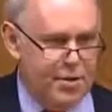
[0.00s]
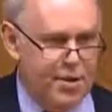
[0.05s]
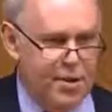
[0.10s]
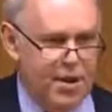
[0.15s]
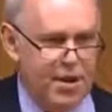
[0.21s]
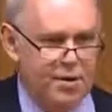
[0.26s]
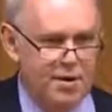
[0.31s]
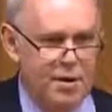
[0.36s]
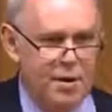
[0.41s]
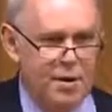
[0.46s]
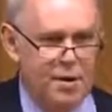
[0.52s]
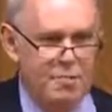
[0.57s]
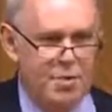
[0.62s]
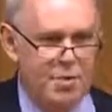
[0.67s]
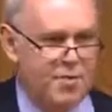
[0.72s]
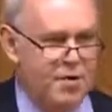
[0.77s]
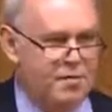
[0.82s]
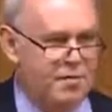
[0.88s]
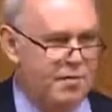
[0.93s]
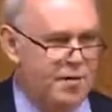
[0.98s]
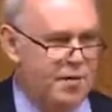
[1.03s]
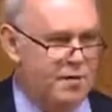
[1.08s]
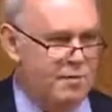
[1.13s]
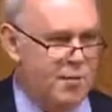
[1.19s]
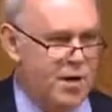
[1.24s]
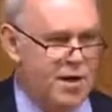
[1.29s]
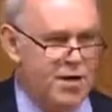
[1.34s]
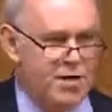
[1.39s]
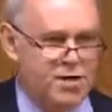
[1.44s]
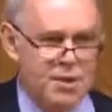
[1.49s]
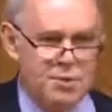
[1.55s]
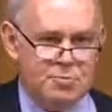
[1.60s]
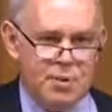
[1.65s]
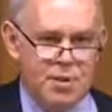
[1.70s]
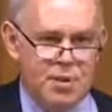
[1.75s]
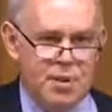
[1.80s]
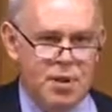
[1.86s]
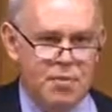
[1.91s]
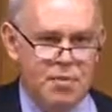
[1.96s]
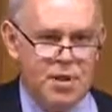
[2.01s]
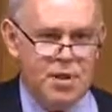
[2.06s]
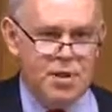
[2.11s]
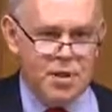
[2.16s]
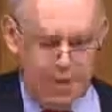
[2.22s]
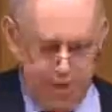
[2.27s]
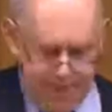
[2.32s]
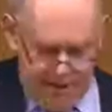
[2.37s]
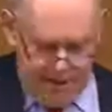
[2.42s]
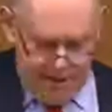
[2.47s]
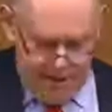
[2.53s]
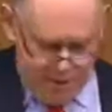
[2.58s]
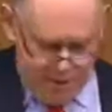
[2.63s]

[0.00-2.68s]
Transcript: the periphery of Wales. It's predominantly